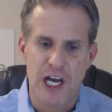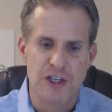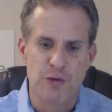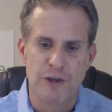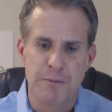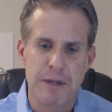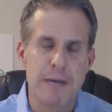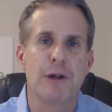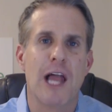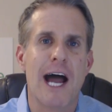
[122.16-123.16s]
in touch with the
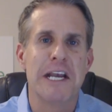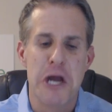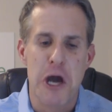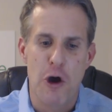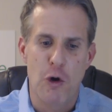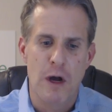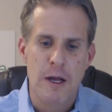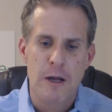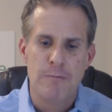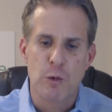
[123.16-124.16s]
people I know.
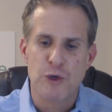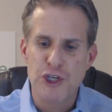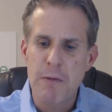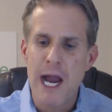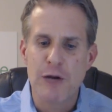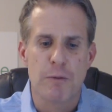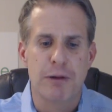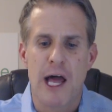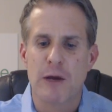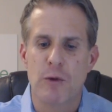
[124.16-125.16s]
Would you mind
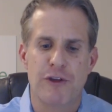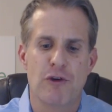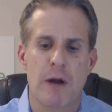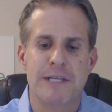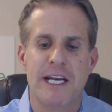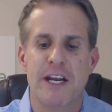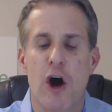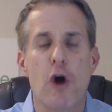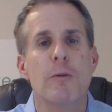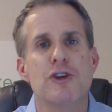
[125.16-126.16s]
replying with your
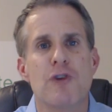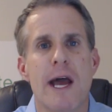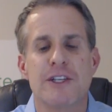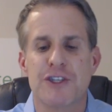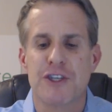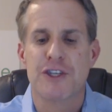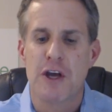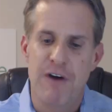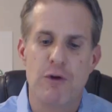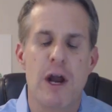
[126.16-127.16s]
updated home address,
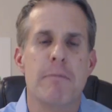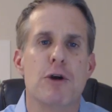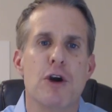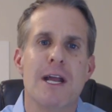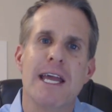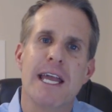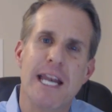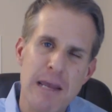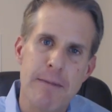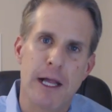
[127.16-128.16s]
phone number,
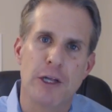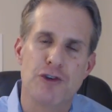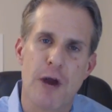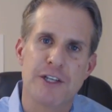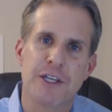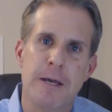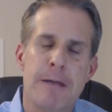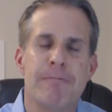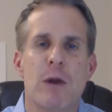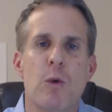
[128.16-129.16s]
and email address?
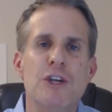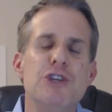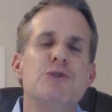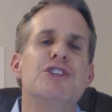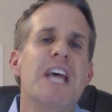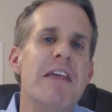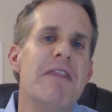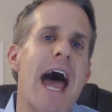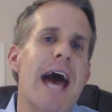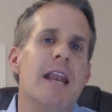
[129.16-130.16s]
And once you
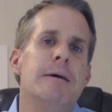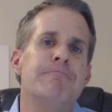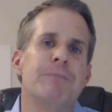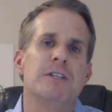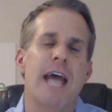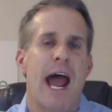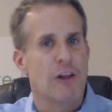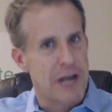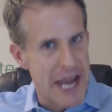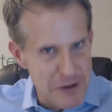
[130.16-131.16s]
send that
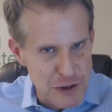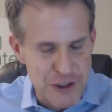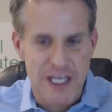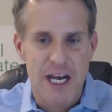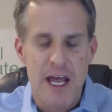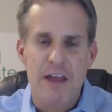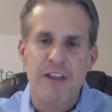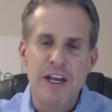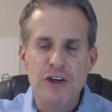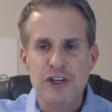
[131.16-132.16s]
to Alan Anderson,
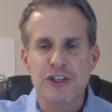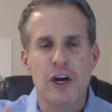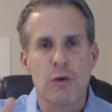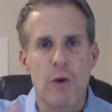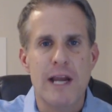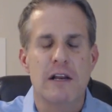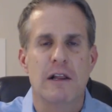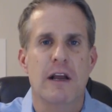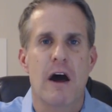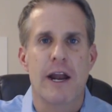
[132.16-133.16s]
then you're just going to
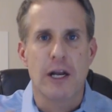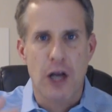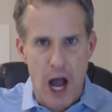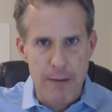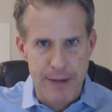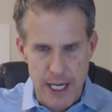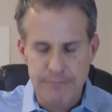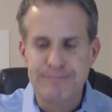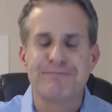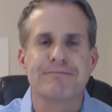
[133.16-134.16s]
right click on it and
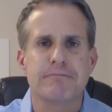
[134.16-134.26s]
copy it.